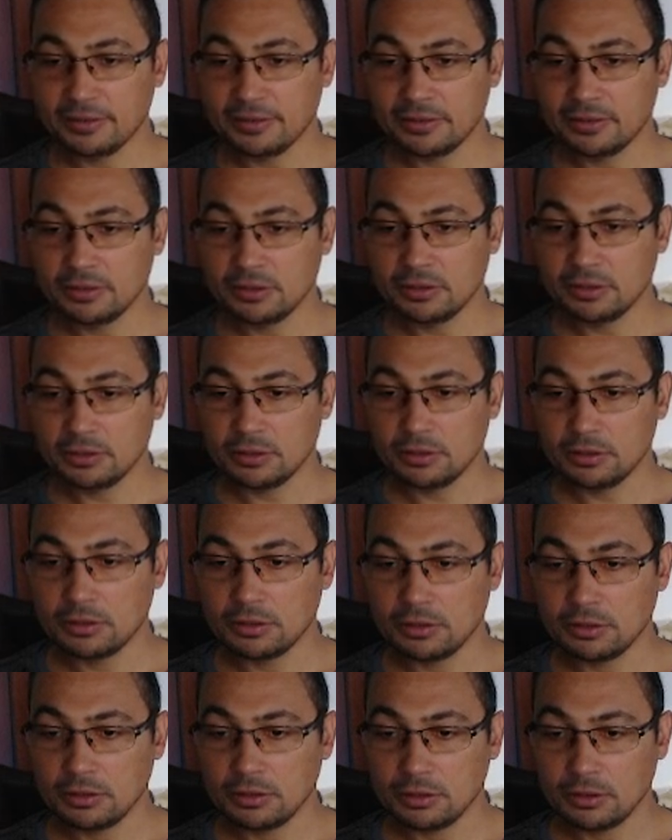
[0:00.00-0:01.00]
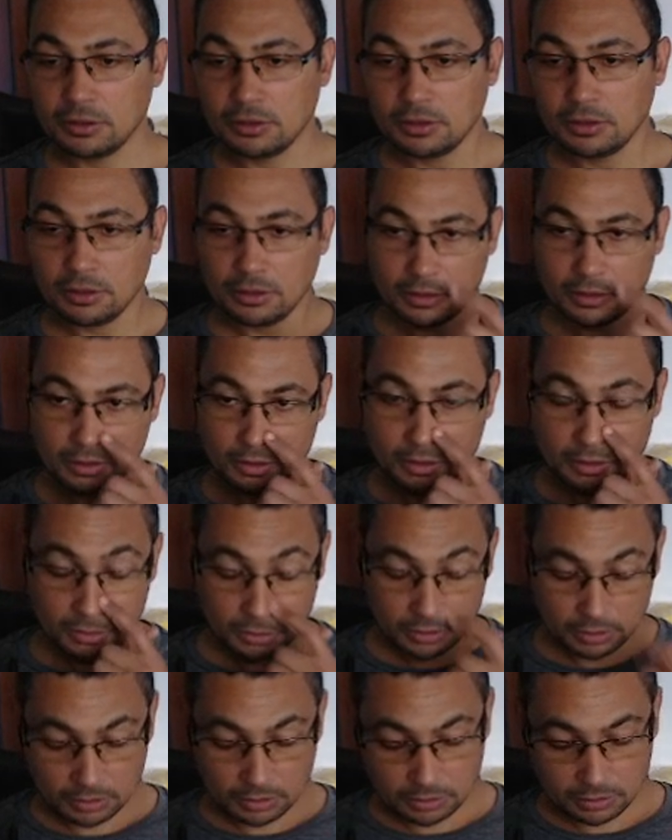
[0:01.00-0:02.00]

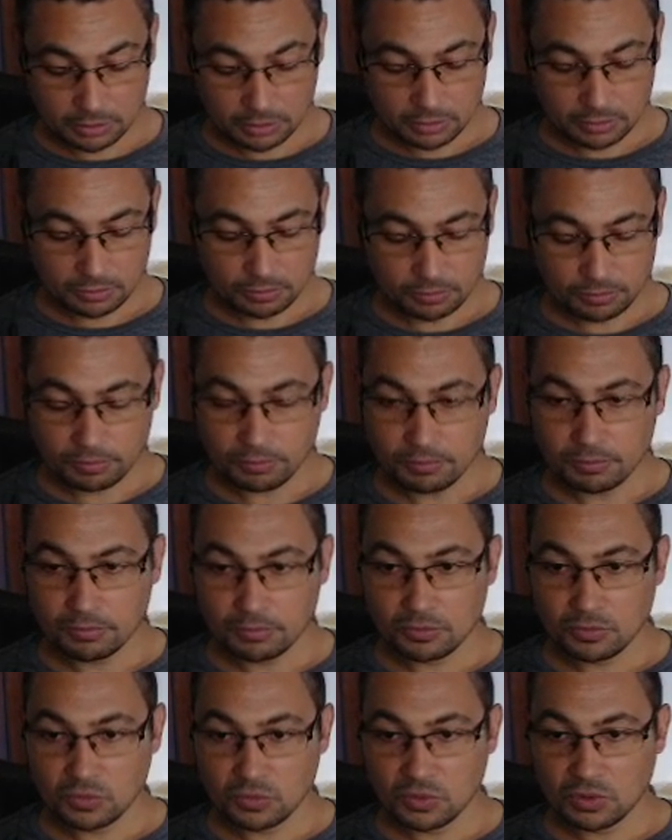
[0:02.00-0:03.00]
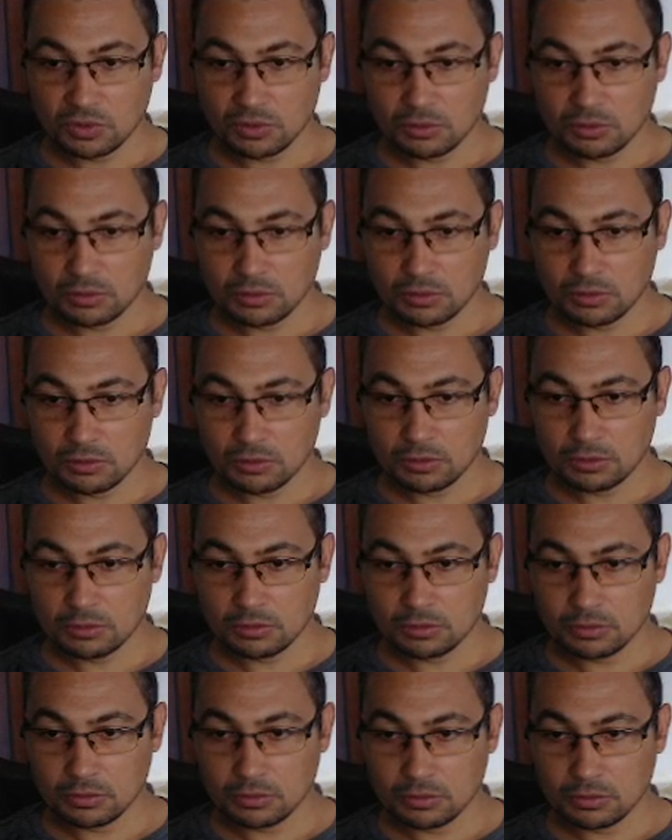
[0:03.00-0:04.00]

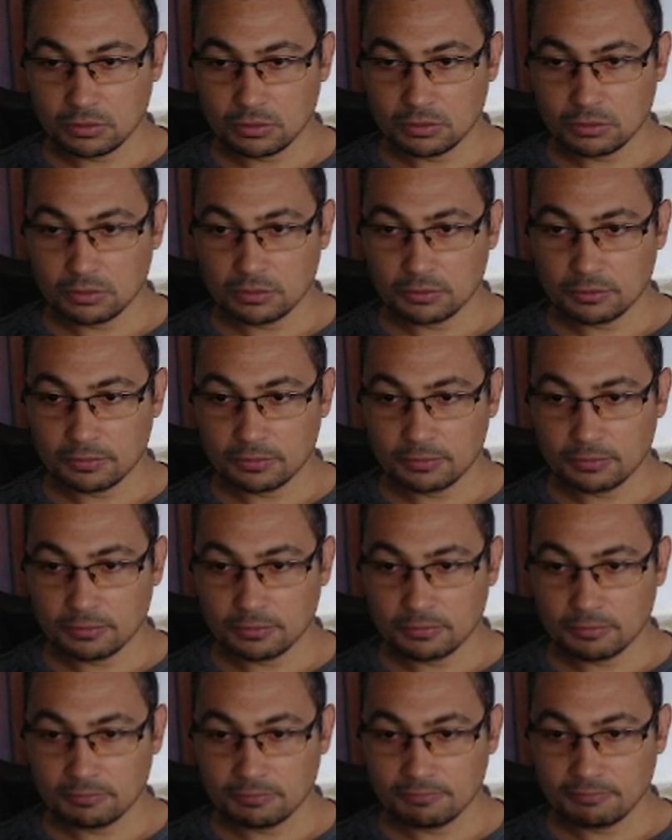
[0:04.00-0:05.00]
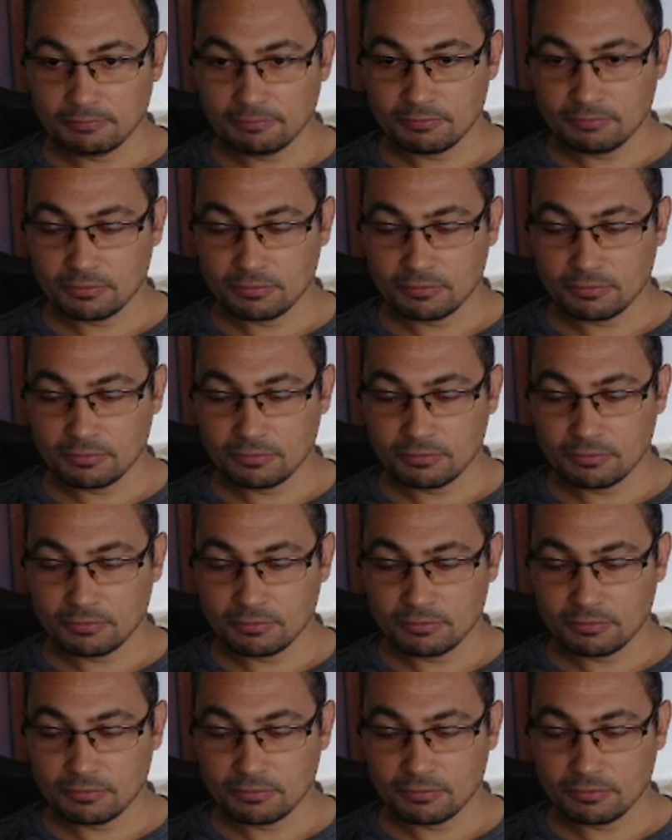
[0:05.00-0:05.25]
[no speech]